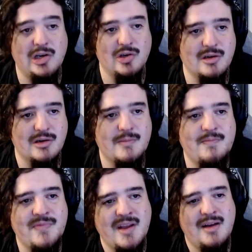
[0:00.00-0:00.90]
learn
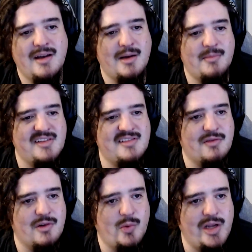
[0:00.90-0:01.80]
these
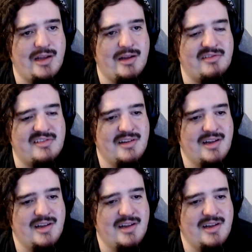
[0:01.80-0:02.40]
different weaves.